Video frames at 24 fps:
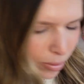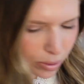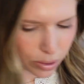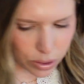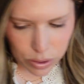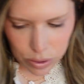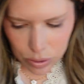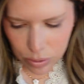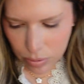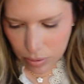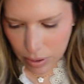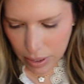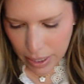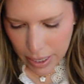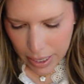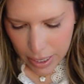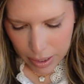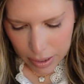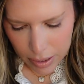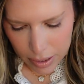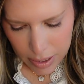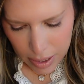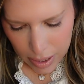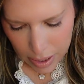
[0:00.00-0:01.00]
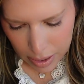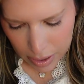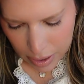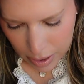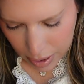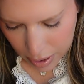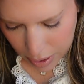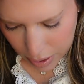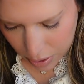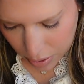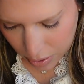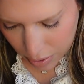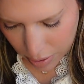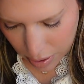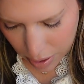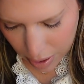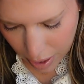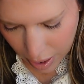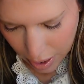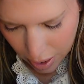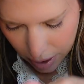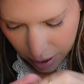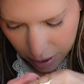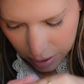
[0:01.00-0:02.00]
we do the hand sanitizer?
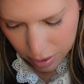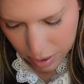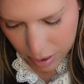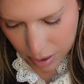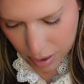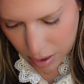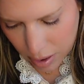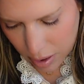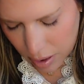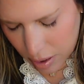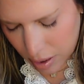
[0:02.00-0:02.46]
That